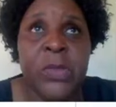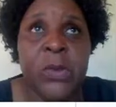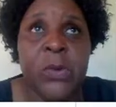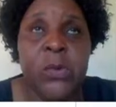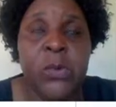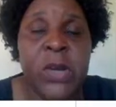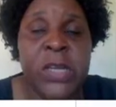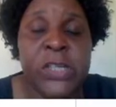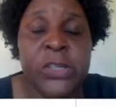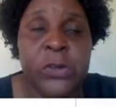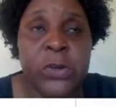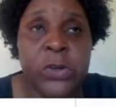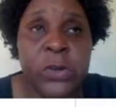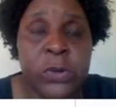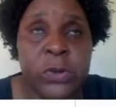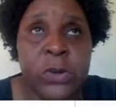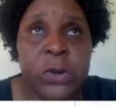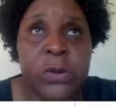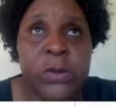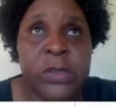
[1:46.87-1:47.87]
which
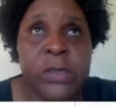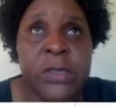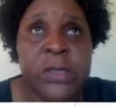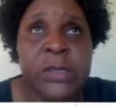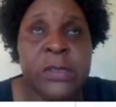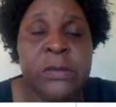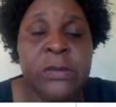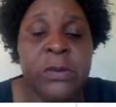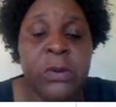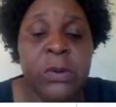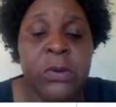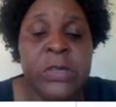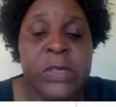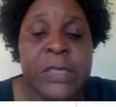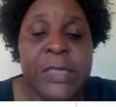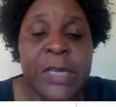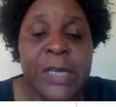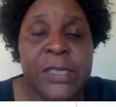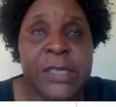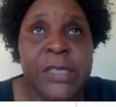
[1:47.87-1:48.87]
glucose, on
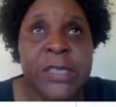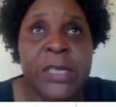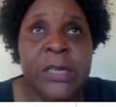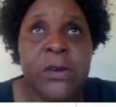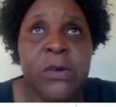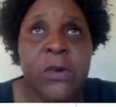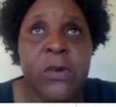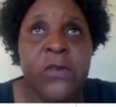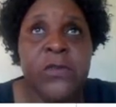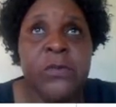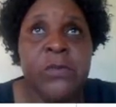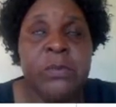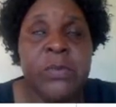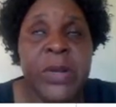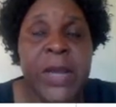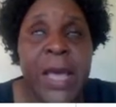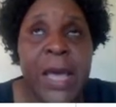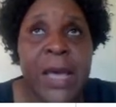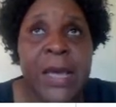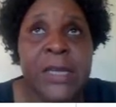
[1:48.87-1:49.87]
testing of
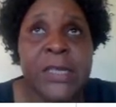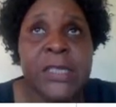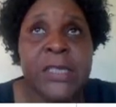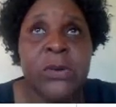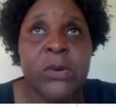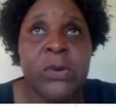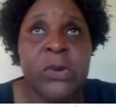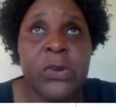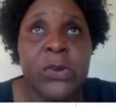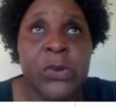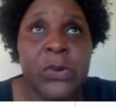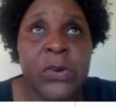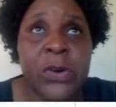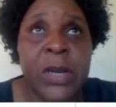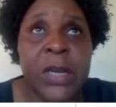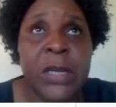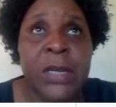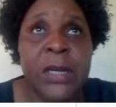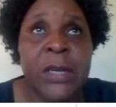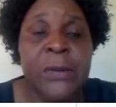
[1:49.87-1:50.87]
blood or
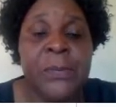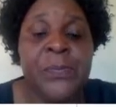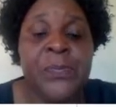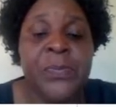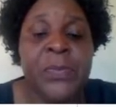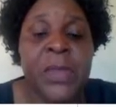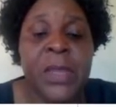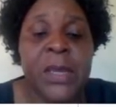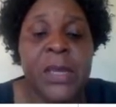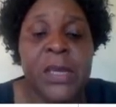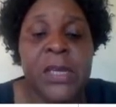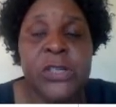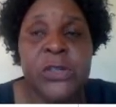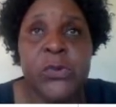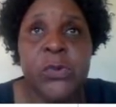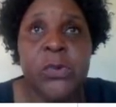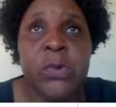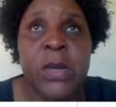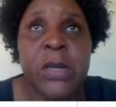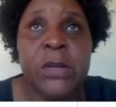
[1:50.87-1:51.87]
urine, it
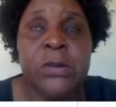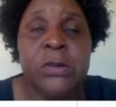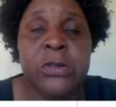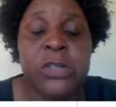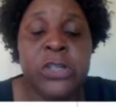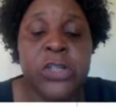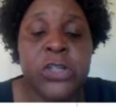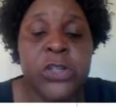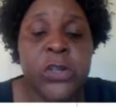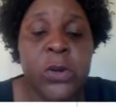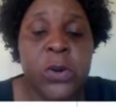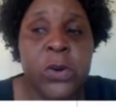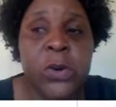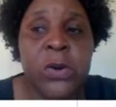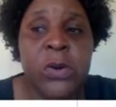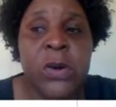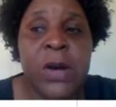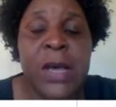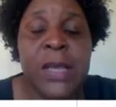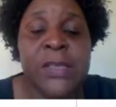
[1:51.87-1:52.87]
will
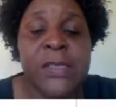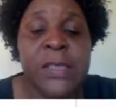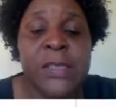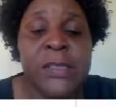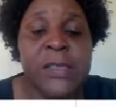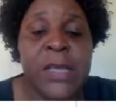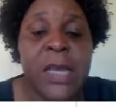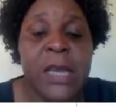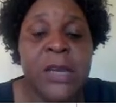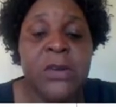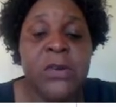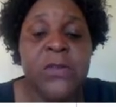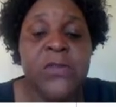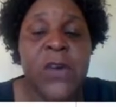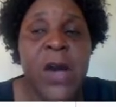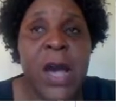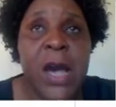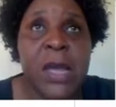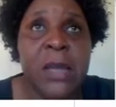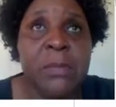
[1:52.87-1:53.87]
show as a sign of
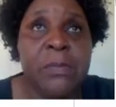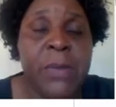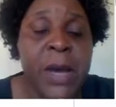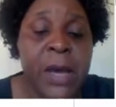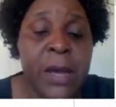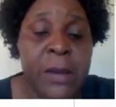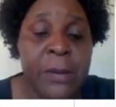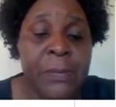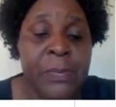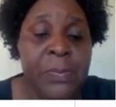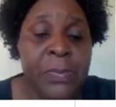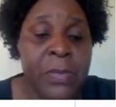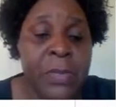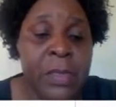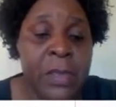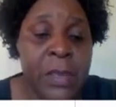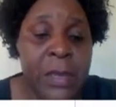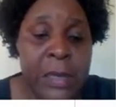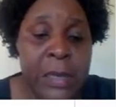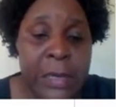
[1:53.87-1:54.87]

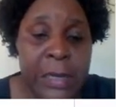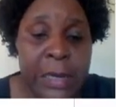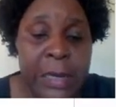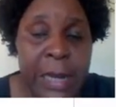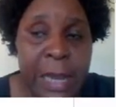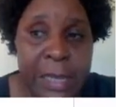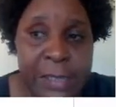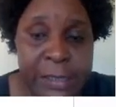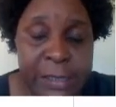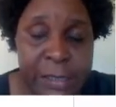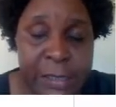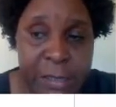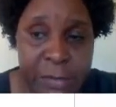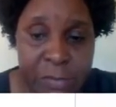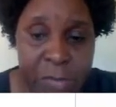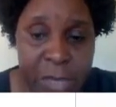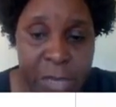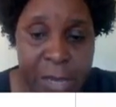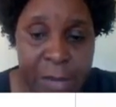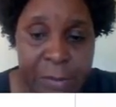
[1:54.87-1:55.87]

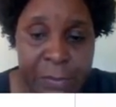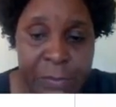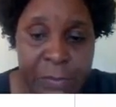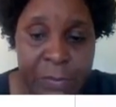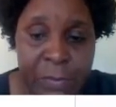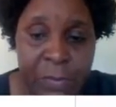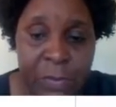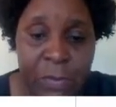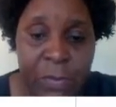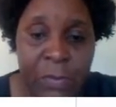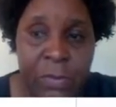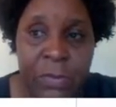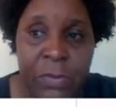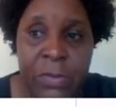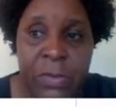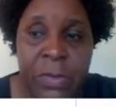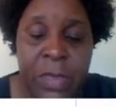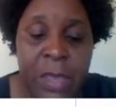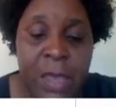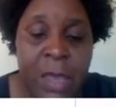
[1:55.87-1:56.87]
hyperglycemia.
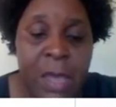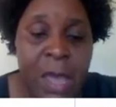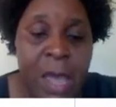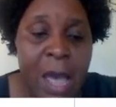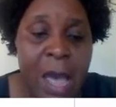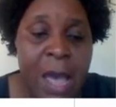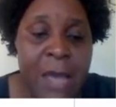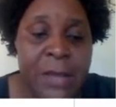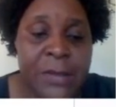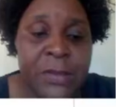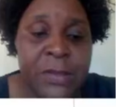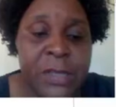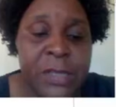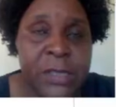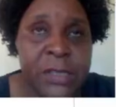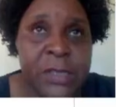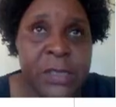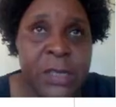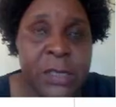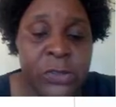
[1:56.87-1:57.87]
And
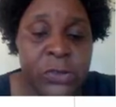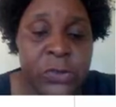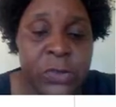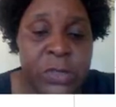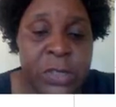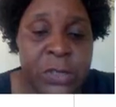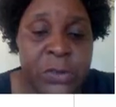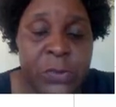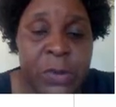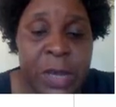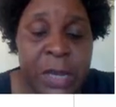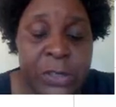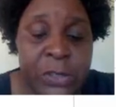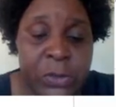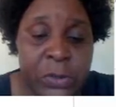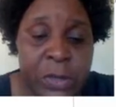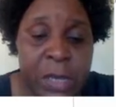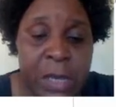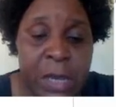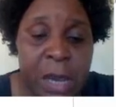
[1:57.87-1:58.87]
this insulin we are
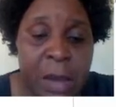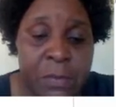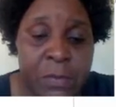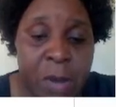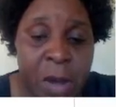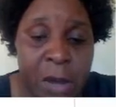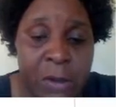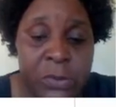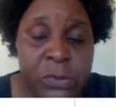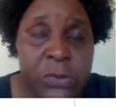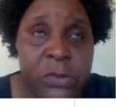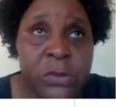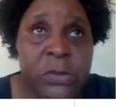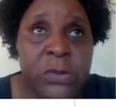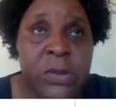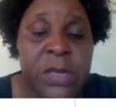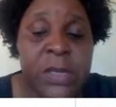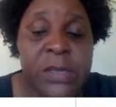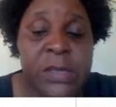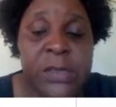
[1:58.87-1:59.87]
talking about
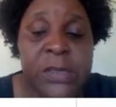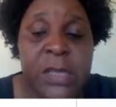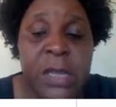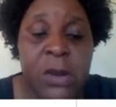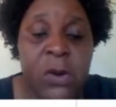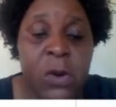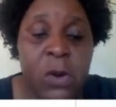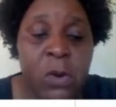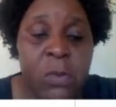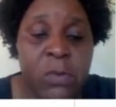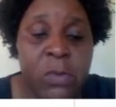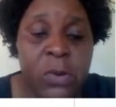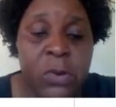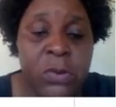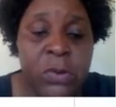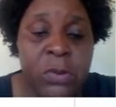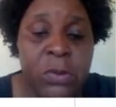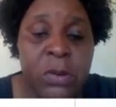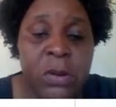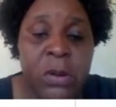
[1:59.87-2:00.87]
is the
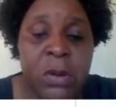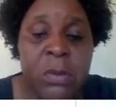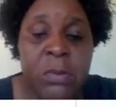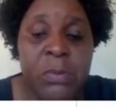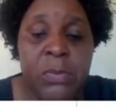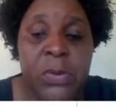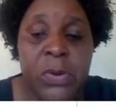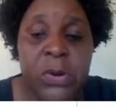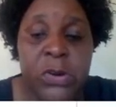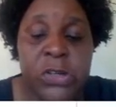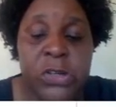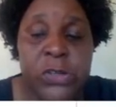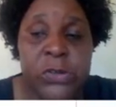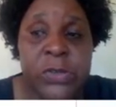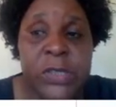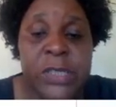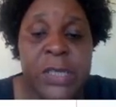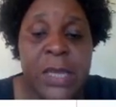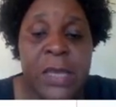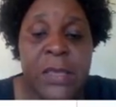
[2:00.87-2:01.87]
hormone
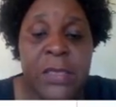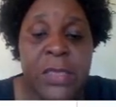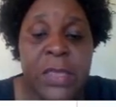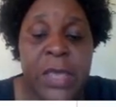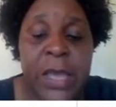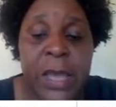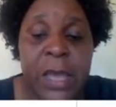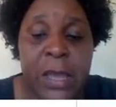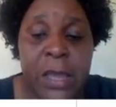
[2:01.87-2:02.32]
produced in the